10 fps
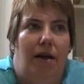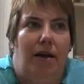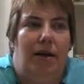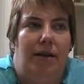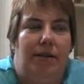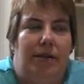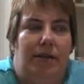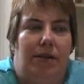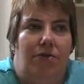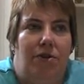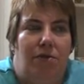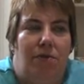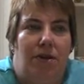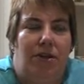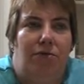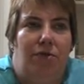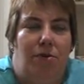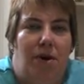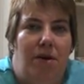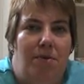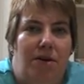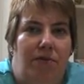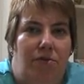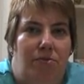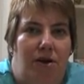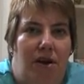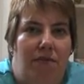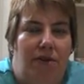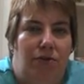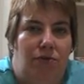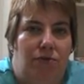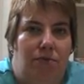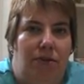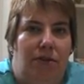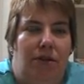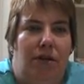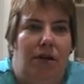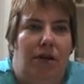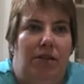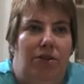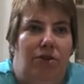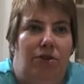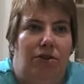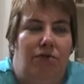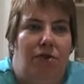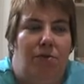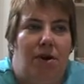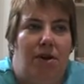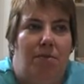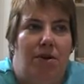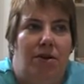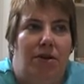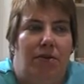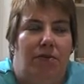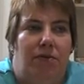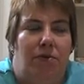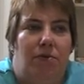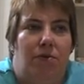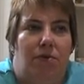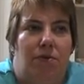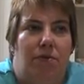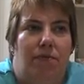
It's a requirement for private homes. It's not a requirement for